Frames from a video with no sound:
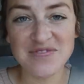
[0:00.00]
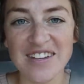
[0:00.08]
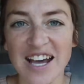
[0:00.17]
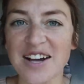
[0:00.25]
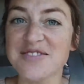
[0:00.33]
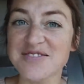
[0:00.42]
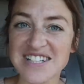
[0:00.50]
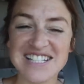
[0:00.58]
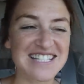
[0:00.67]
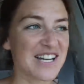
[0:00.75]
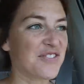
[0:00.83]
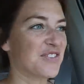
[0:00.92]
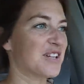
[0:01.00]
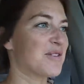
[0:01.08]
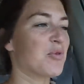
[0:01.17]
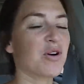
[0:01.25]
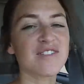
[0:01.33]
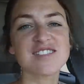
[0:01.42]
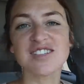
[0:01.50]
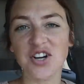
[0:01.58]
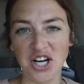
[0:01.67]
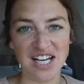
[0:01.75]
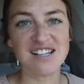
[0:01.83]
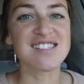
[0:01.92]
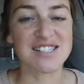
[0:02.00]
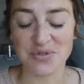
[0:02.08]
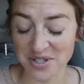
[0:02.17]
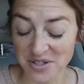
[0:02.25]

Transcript: yeah, it's definitely more of a circus than